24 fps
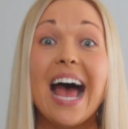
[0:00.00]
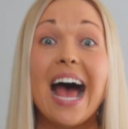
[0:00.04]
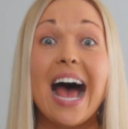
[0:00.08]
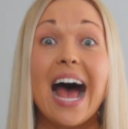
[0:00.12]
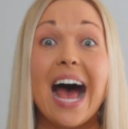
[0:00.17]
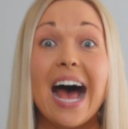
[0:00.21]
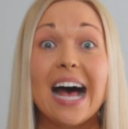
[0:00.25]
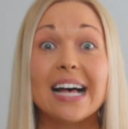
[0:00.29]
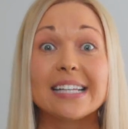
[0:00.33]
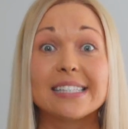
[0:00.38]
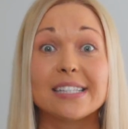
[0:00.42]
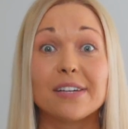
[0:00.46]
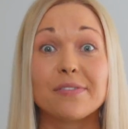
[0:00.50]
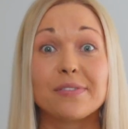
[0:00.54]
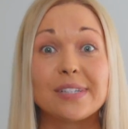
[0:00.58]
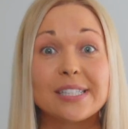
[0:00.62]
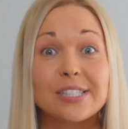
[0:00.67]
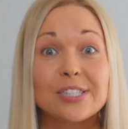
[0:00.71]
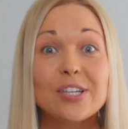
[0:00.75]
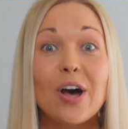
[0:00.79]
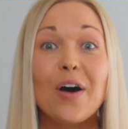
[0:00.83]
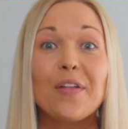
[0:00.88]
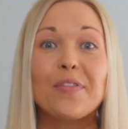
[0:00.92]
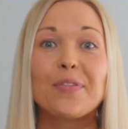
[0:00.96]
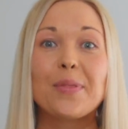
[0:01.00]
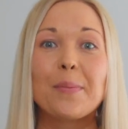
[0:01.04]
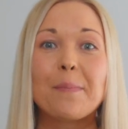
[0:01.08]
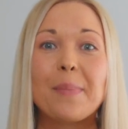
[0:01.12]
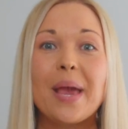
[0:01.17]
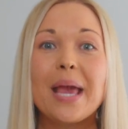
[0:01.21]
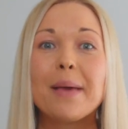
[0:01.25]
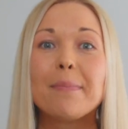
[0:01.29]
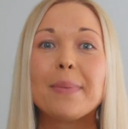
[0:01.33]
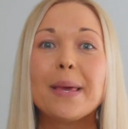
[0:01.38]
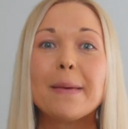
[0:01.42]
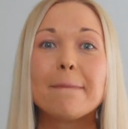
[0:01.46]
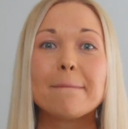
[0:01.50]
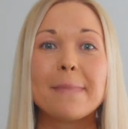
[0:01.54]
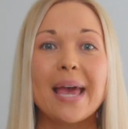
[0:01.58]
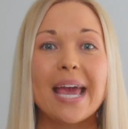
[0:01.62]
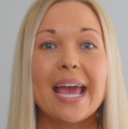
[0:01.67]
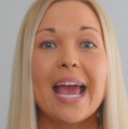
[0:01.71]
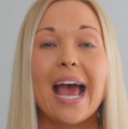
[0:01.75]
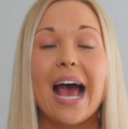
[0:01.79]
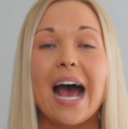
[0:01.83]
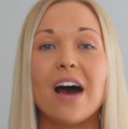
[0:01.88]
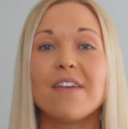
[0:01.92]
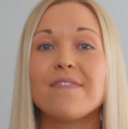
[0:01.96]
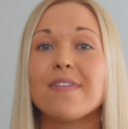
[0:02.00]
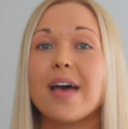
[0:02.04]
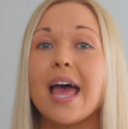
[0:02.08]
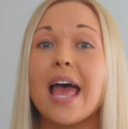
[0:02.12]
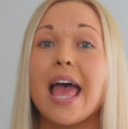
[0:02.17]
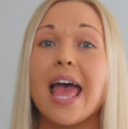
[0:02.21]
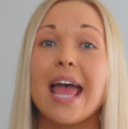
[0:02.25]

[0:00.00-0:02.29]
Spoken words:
As a result, the baby may have